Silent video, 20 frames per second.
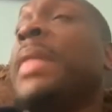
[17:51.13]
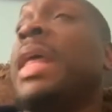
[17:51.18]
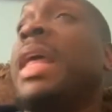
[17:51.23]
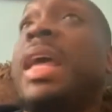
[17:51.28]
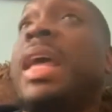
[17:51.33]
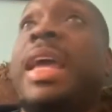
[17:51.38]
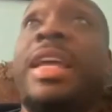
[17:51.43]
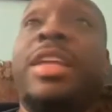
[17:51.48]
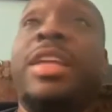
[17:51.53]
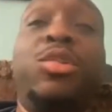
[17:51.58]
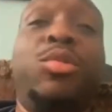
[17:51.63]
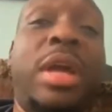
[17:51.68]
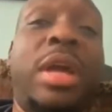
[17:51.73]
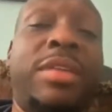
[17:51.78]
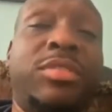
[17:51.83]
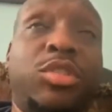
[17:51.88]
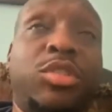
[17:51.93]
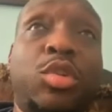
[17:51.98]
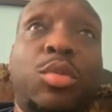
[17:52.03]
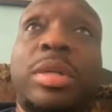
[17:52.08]
you
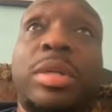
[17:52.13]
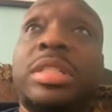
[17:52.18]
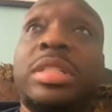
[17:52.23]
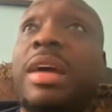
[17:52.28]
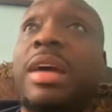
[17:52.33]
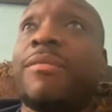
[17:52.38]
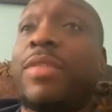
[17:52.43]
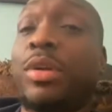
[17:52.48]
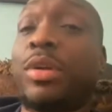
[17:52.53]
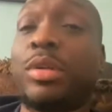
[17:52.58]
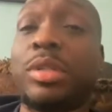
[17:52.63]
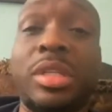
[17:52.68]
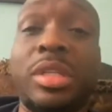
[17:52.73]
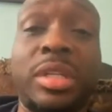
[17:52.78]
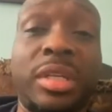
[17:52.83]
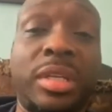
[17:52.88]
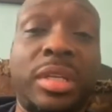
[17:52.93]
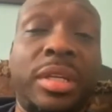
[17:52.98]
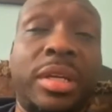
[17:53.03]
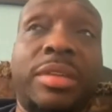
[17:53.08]
have so much
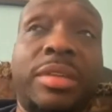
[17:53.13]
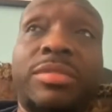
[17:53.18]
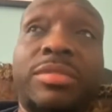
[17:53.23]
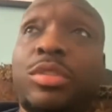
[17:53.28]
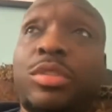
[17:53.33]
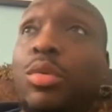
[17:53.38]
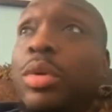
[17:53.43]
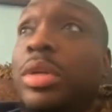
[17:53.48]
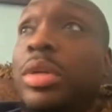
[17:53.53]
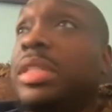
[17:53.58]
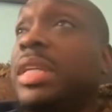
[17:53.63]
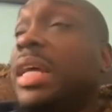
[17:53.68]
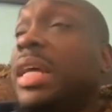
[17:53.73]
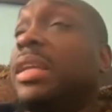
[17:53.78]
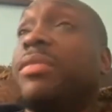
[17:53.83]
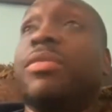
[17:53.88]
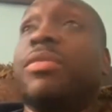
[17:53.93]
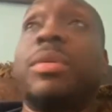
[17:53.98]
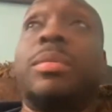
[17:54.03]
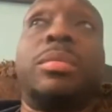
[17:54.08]
diversity of
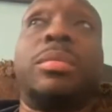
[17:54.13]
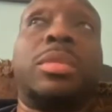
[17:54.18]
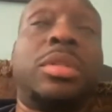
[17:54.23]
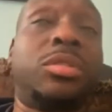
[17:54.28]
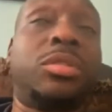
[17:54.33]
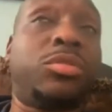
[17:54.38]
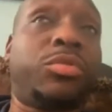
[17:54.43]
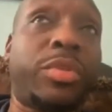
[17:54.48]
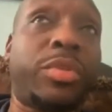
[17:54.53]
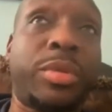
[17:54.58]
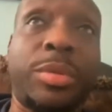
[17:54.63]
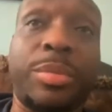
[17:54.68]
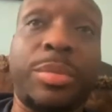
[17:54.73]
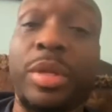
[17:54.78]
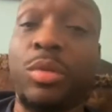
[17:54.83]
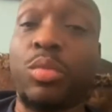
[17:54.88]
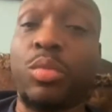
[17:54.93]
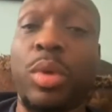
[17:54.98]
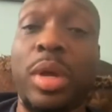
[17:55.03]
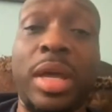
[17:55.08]
storytelling from the
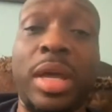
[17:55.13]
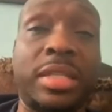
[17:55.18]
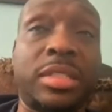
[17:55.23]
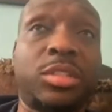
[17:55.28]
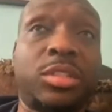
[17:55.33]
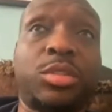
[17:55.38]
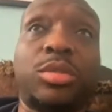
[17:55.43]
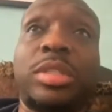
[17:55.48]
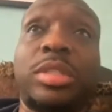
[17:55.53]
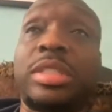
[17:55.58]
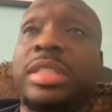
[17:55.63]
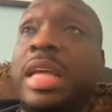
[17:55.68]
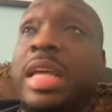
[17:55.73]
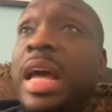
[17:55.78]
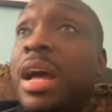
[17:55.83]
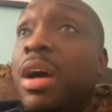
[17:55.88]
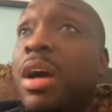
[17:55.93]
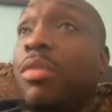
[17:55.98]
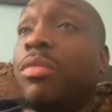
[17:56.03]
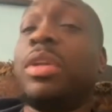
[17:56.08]
Midwest to the
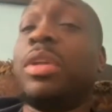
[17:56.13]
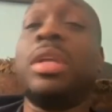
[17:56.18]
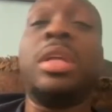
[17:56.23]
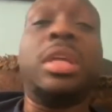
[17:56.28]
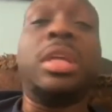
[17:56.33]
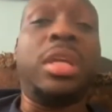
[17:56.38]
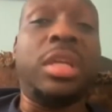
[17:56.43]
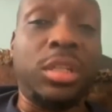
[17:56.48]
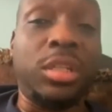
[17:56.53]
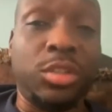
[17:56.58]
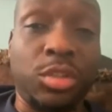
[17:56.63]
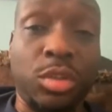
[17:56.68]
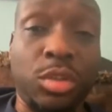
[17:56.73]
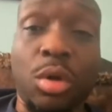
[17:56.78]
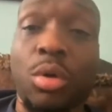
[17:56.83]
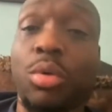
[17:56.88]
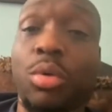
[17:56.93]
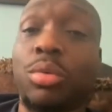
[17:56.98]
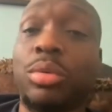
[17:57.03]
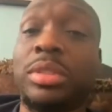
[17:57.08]
South, East
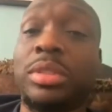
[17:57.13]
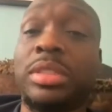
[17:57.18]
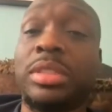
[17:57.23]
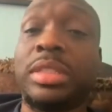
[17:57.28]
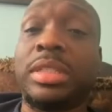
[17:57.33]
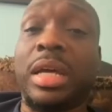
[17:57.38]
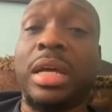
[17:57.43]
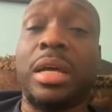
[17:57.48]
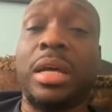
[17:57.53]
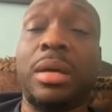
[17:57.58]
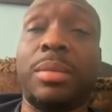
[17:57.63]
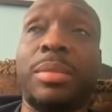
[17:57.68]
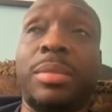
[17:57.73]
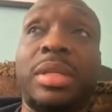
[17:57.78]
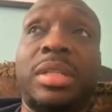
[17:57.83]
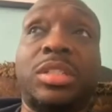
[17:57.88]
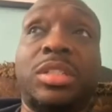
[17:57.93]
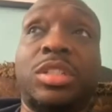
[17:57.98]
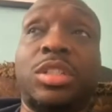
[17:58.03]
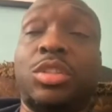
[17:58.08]
Coast, and
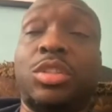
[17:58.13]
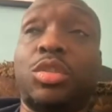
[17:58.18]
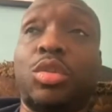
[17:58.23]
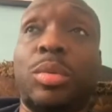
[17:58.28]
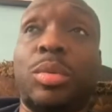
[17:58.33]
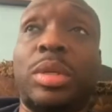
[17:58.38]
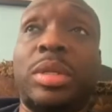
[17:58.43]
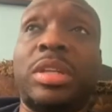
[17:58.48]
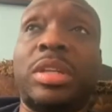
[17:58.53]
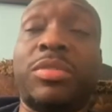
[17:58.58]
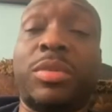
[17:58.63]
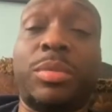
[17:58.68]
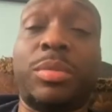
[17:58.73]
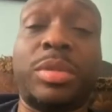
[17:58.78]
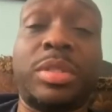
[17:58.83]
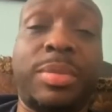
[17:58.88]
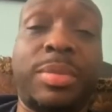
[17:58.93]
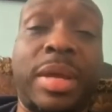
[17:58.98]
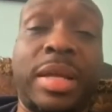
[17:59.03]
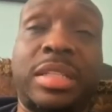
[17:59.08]
it's just so many different
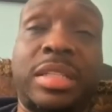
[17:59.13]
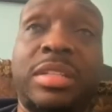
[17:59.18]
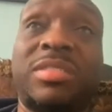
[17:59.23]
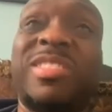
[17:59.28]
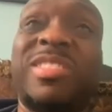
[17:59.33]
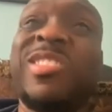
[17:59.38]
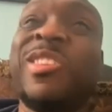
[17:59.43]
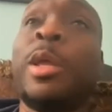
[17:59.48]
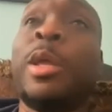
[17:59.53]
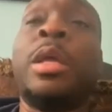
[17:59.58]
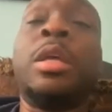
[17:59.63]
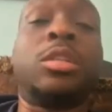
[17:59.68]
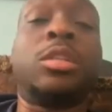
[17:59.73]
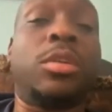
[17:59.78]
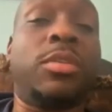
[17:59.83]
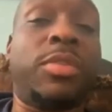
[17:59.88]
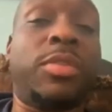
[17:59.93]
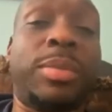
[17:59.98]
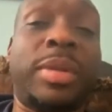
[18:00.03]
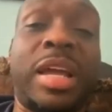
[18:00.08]
perspectives.
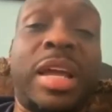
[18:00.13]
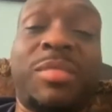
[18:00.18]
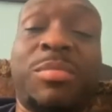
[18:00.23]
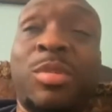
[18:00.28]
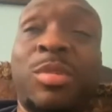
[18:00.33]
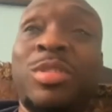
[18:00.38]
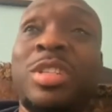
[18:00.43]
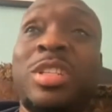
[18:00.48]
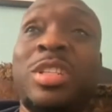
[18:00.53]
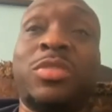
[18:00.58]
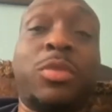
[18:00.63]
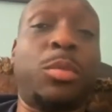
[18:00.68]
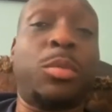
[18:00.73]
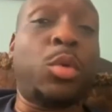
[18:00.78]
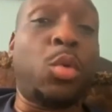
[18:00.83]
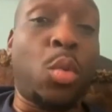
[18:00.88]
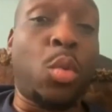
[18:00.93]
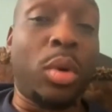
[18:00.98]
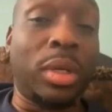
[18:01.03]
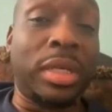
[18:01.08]
So if a Black person is from
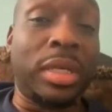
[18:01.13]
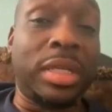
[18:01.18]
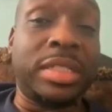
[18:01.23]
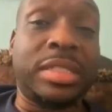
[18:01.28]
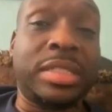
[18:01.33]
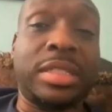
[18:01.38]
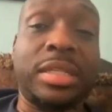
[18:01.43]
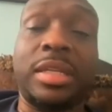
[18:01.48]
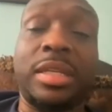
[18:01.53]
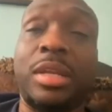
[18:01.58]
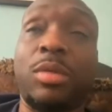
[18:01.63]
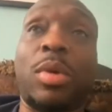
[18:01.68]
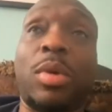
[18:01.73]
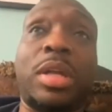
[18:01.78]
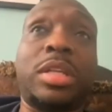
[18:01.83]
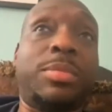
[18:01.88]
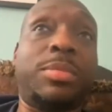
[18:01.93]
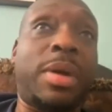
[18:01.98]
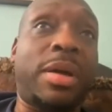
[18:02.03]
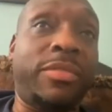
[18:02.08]
New Orleans and they
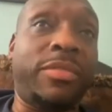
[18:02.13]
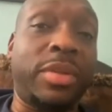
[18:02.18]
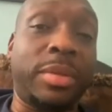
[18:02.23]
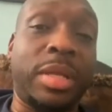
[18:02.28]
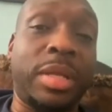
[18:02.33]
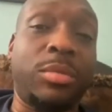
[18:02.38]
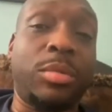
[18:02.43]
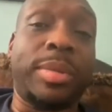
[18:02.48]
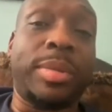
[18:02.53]
watch my film, they would be